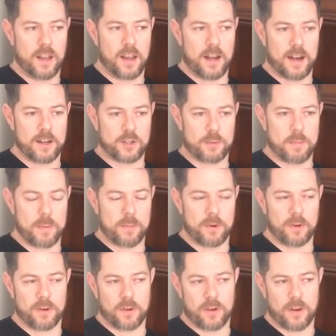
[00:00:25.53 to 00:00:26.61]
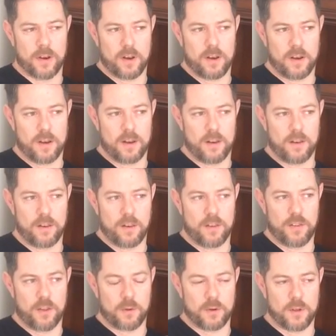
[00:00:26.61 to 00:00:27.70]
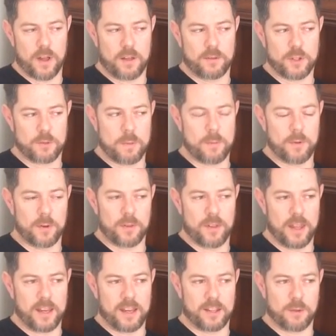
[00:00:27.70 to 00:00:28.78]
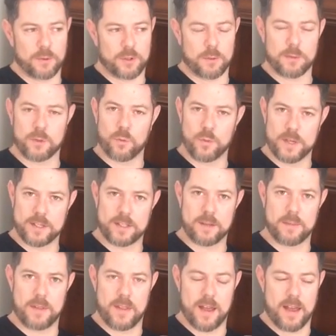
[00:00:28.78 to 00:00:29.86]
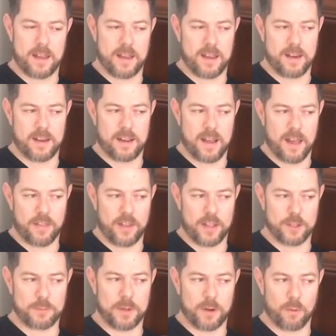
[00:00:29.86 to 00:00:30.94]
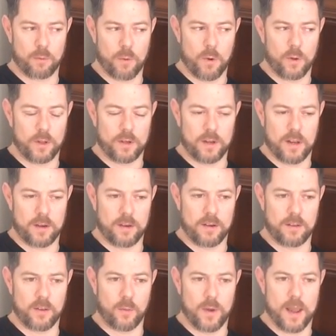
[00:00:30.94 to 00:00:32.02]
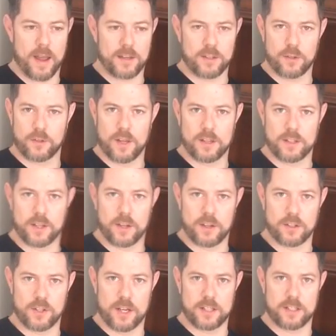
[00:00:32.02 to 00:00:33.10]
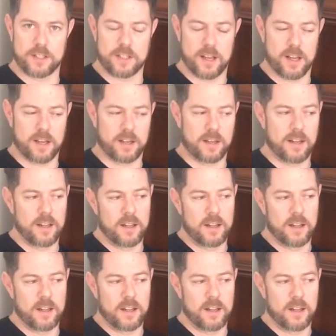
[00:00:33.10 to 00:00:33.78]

And I just remember there, I just remember thinking there was so much wisdom in that, and it, I think it's played a role in, in, the way I do things here at Chase Design.